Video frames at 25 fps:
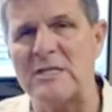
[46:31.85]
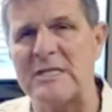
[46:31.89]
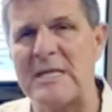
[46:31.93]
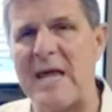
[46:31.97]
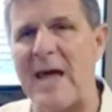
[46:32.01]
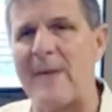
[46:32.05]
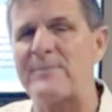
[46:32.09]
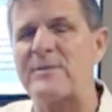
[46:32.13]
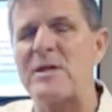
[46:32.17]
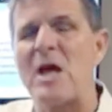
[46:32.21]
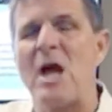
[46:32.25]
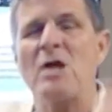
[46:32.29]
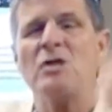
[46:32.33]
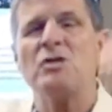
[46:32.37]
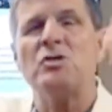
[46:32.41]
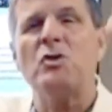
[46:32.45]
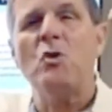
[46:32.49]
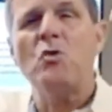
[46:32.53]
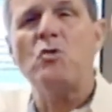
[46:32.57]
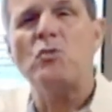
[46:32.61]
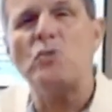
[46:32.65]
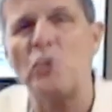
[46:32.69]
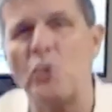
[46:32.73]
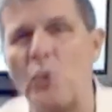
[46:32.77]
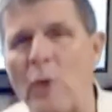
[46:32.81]
steps
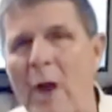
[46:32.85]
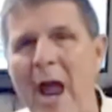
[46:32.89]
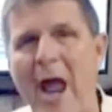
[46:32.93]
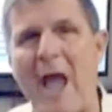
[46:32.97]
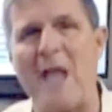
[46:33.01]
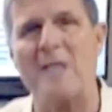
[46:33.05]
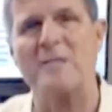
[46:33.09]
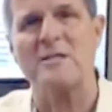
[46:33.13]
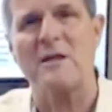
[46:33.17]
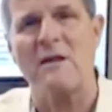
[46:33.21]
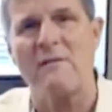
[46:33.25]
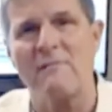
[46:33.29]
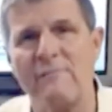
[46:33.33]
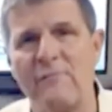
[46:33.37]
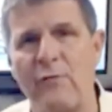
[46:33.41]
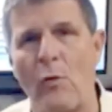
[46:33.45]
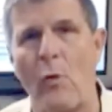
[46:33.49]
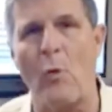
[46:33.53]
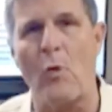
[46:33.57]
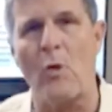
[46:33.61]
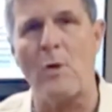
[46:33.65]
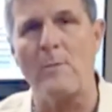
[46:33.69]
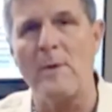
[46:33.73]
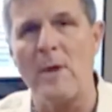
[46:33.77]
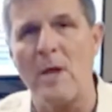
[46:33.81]
to
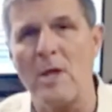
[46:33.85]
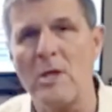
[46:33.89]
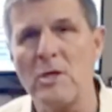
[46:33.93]
transform